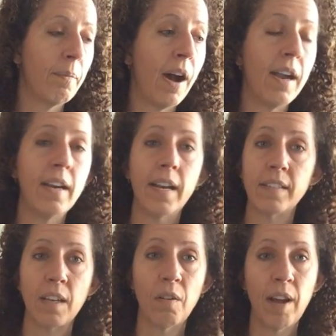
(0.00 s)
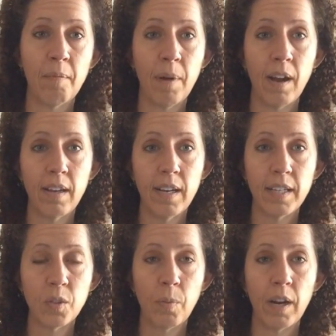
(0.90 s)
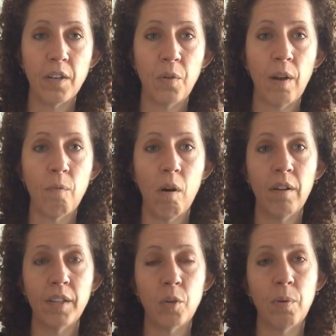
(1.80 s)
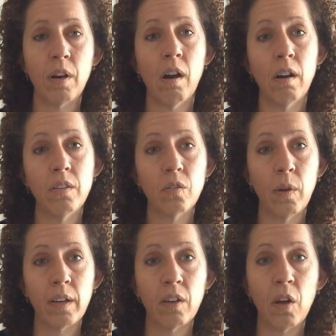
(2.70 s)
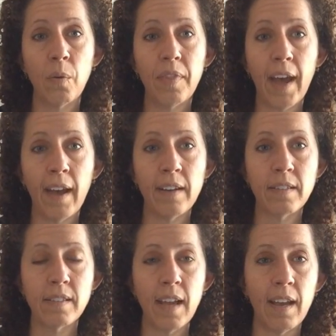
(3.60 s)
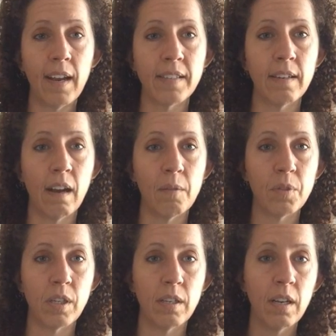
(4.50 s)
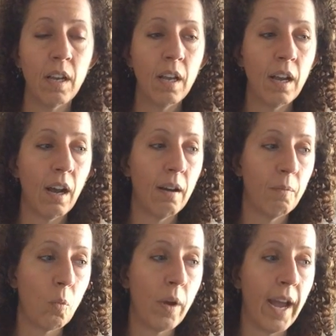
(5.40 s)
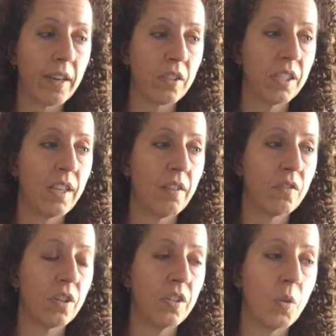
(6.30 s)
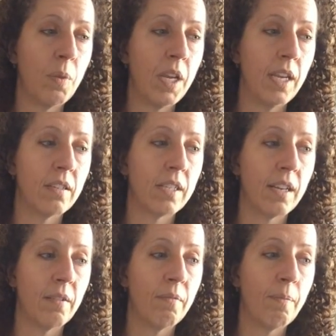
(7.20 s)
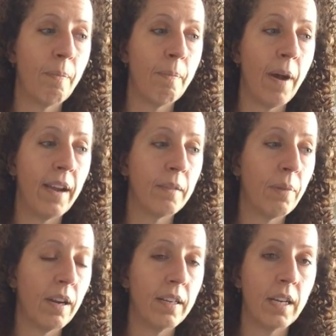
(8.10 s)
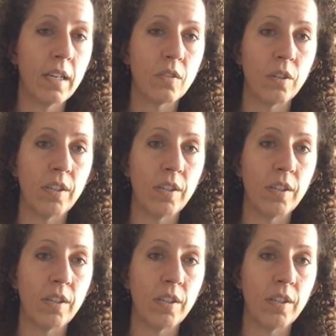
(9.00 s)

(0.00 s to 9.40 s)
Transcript: Pine nuts, I don't have pine nuts, but I do have walnuts or pecans, so I can go with that instead as an option. What actually sounds good to me, instead of buying pine nuts or